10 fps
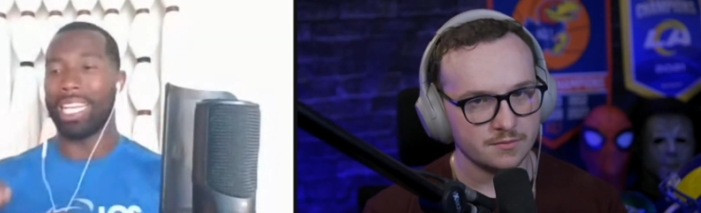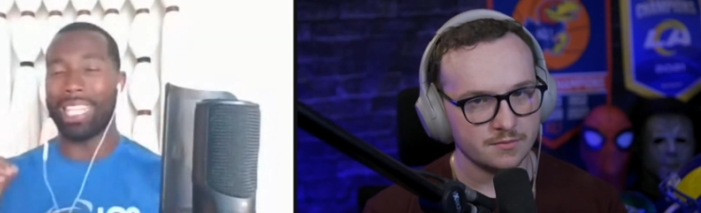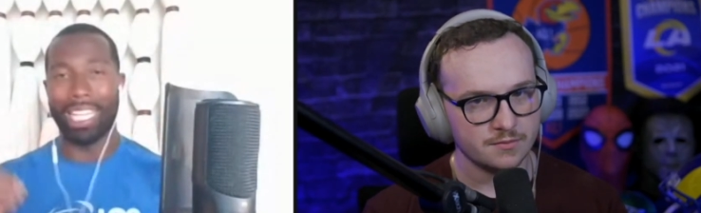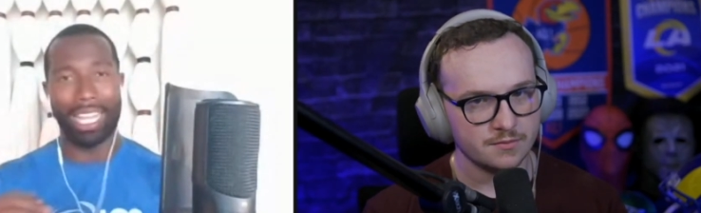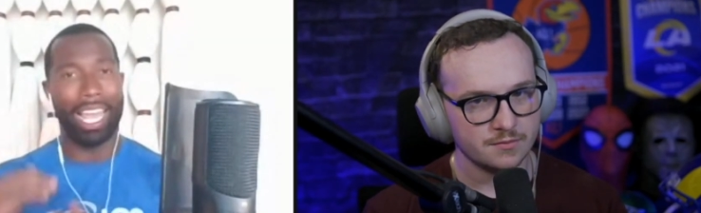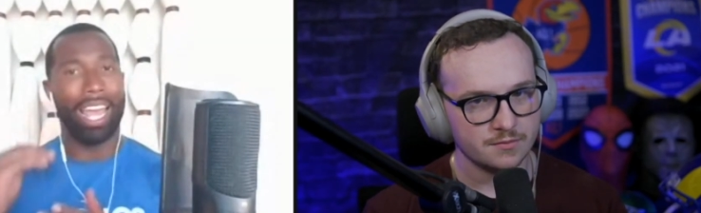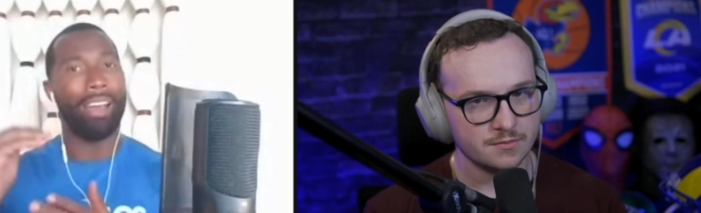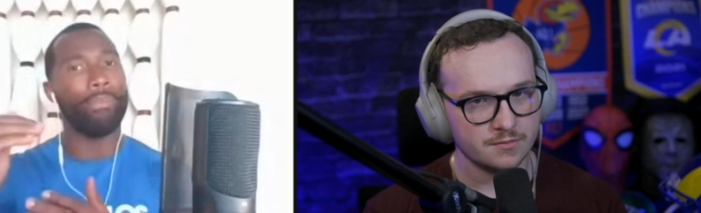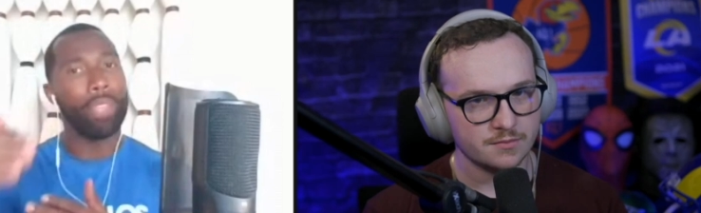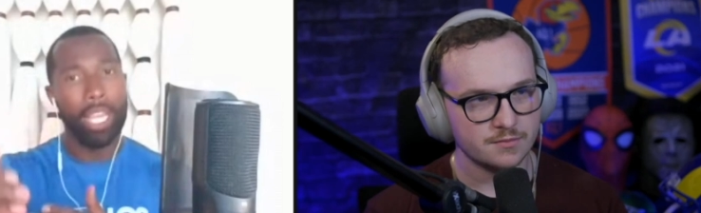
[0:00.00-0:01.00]
Speaker 1: I think they
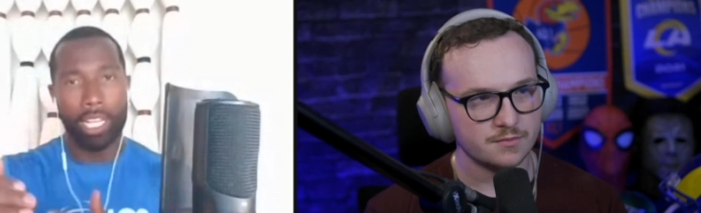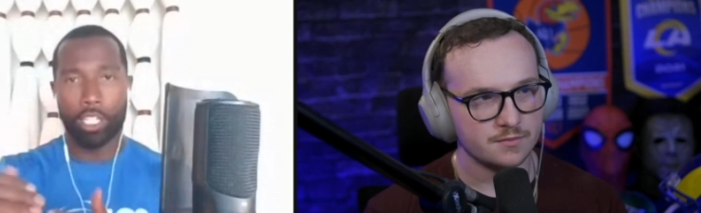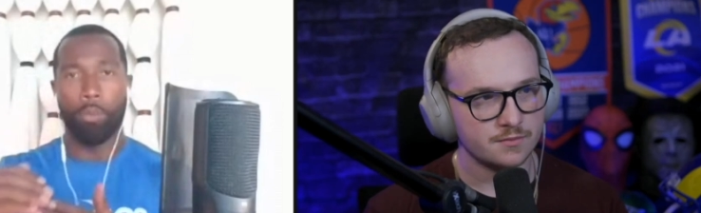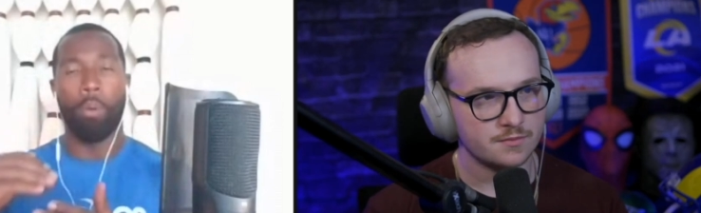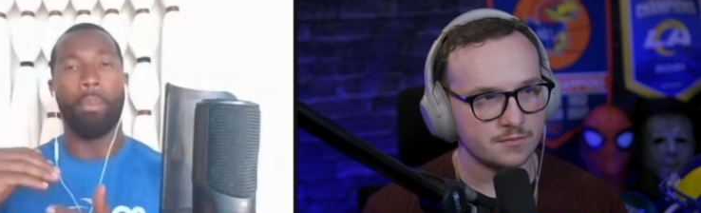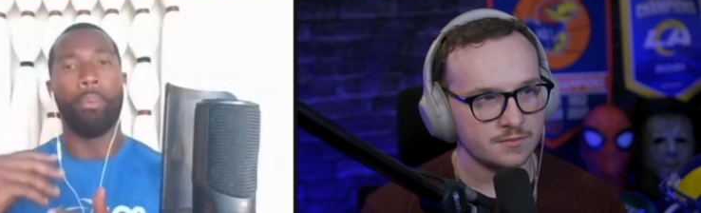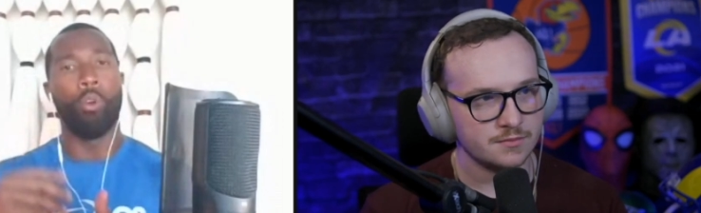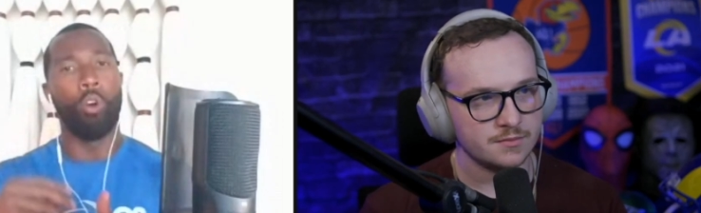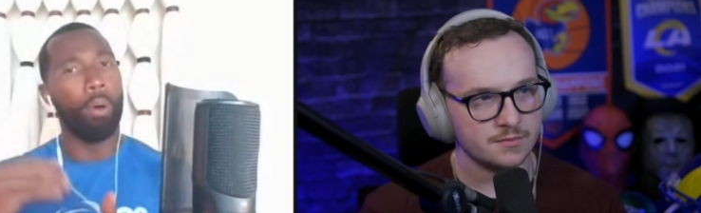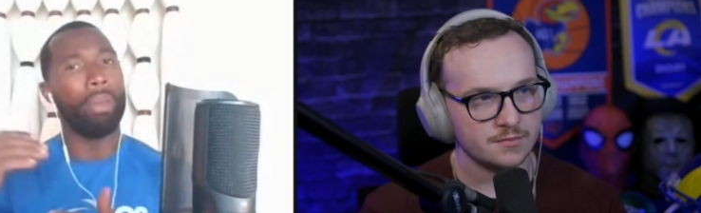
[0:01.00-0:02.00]
have some
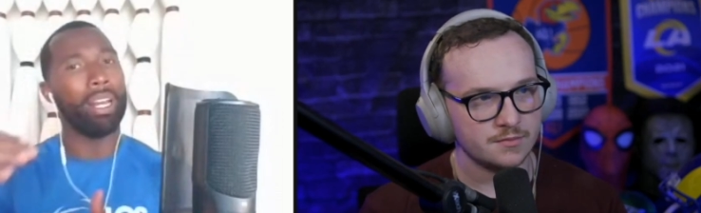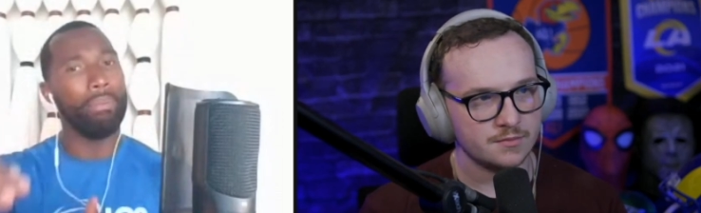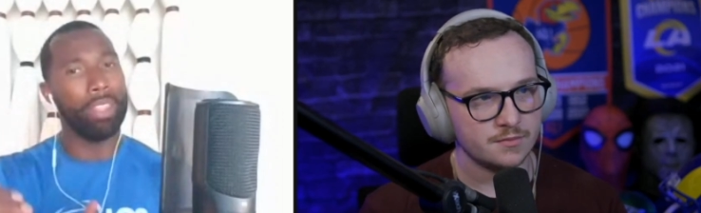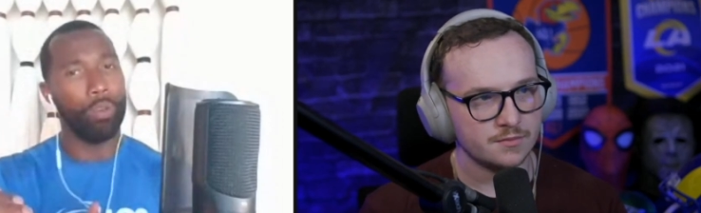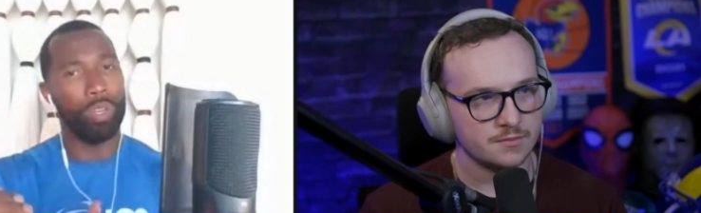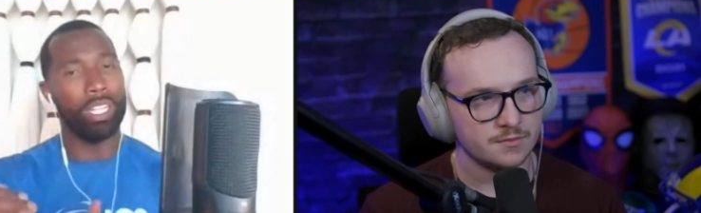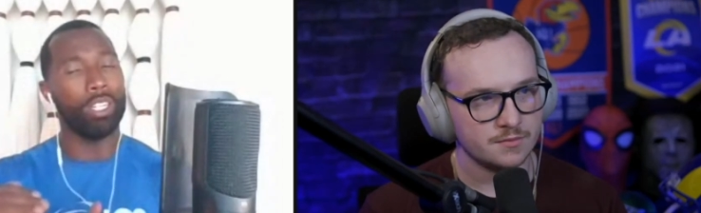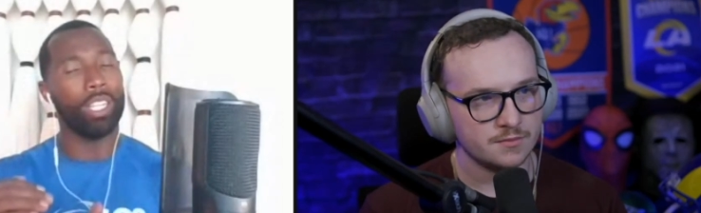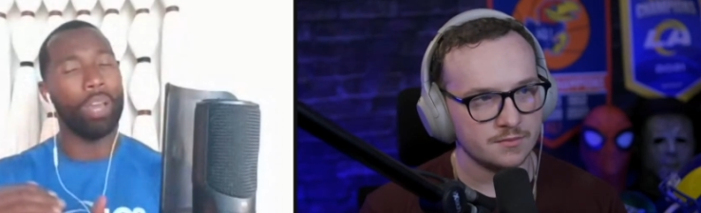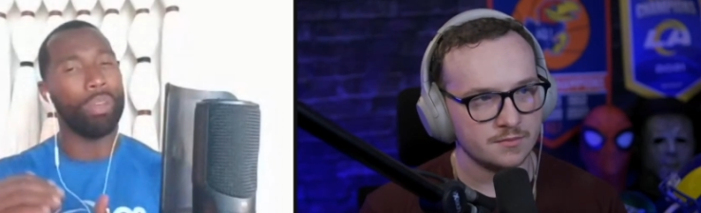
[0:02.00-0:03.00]
more momentum
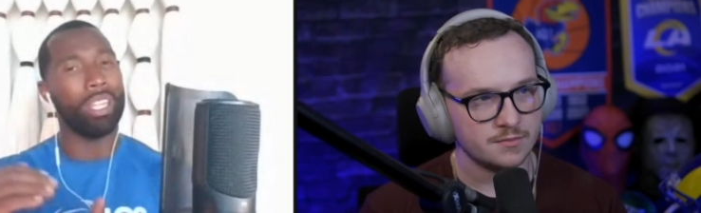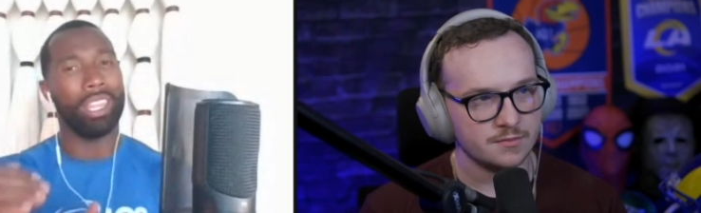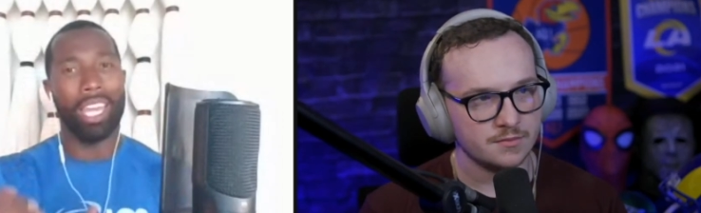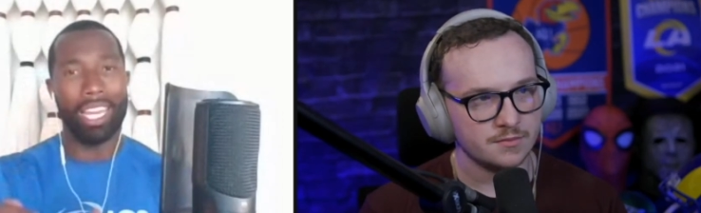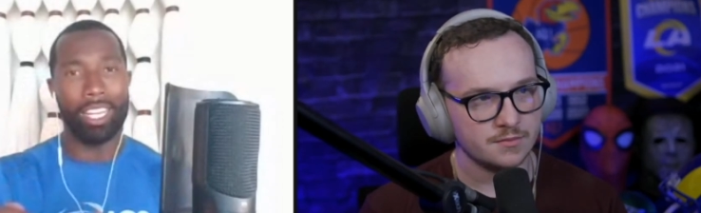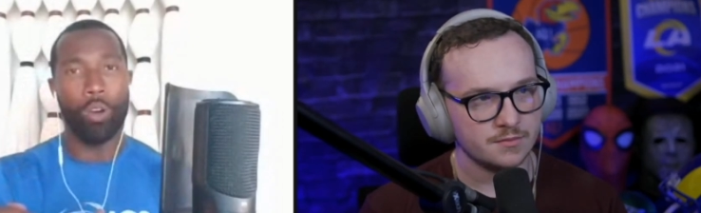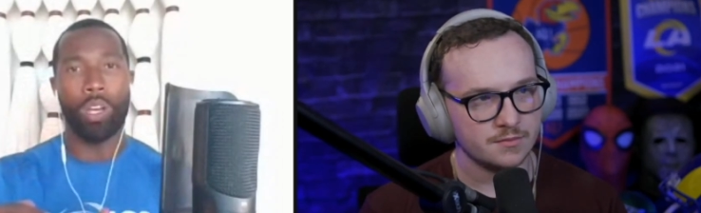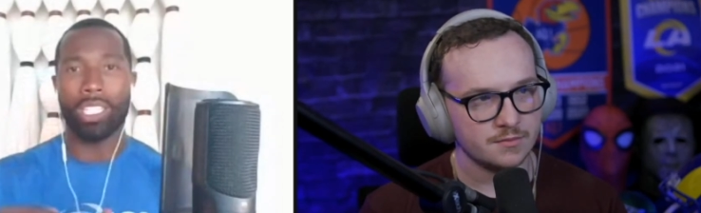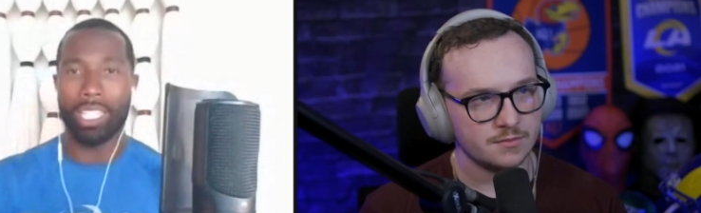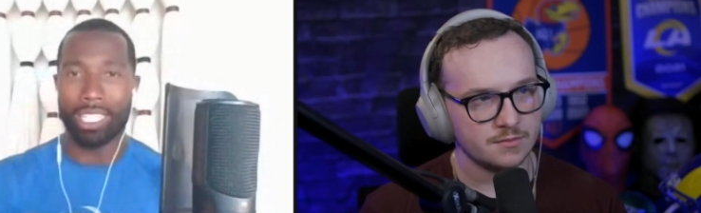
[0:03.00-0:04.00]
than we than we
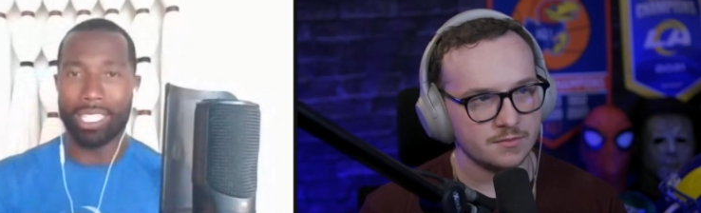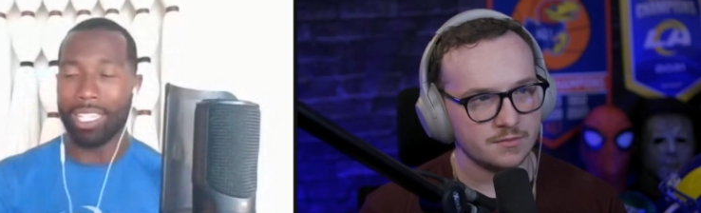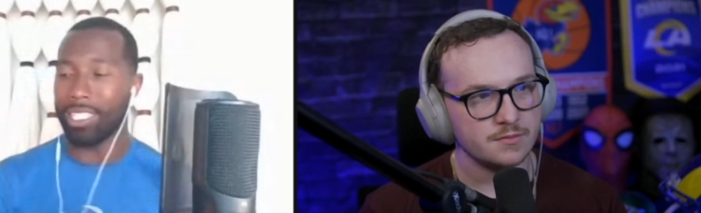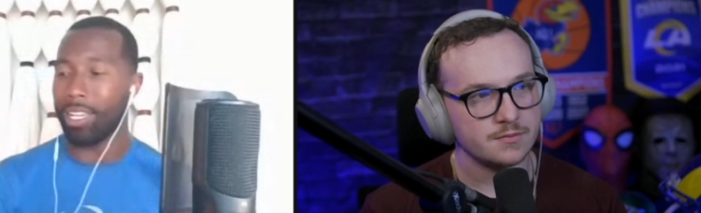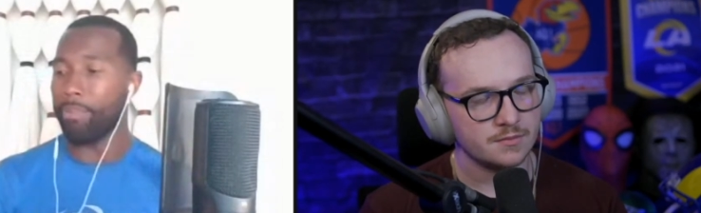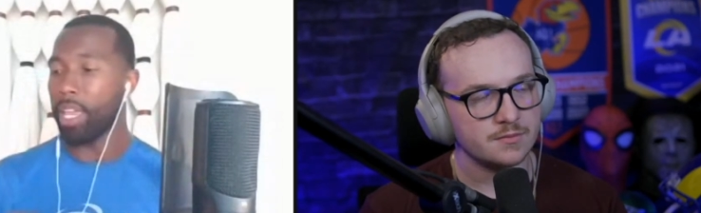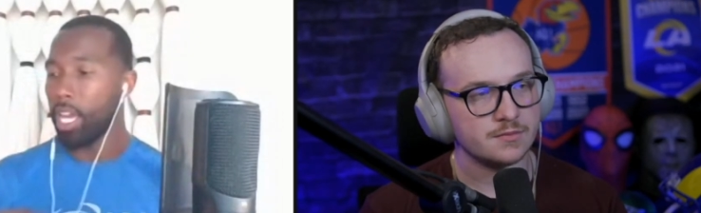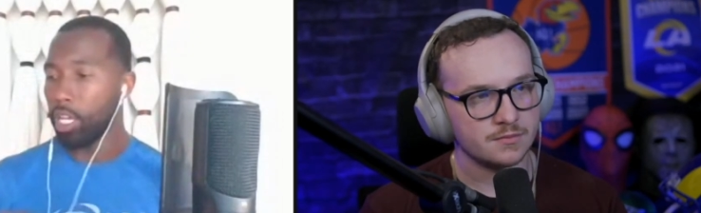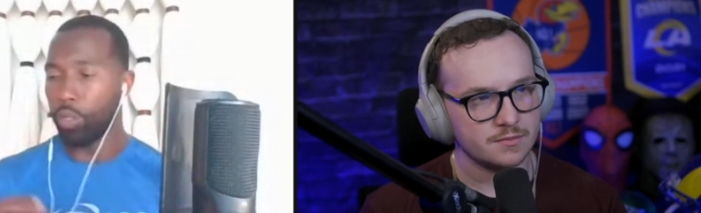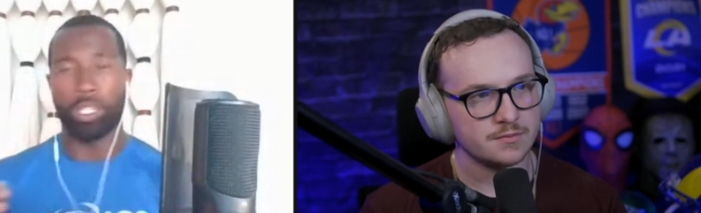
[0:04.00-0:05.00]
think going into the season.